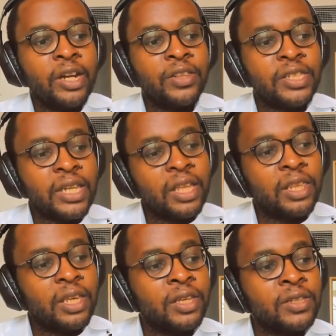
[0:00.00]
Now, the
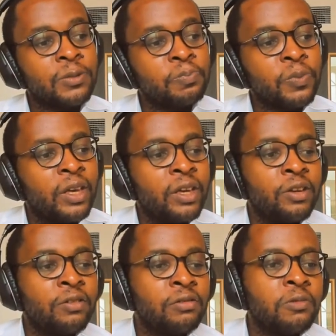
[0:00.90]
second thing is,
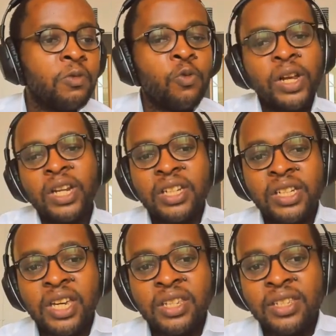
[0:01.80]
what are the
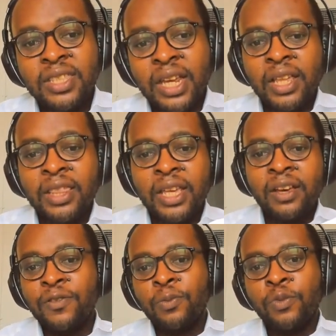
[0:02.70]
changes that are
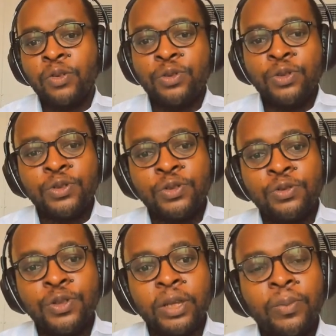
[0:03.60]
there from what we used
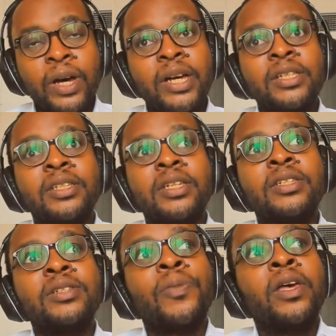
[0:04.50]
to do in the past
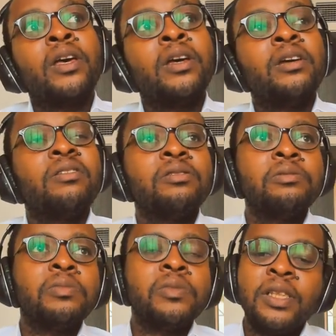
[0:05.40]
is,
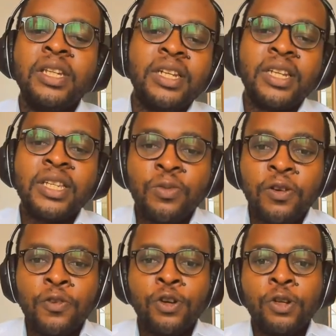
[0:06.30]
the data is
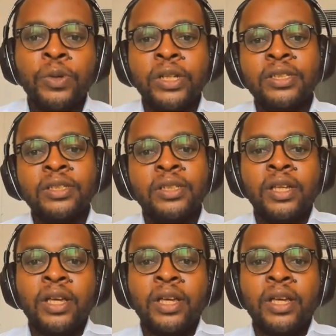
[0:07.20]
more voluminous.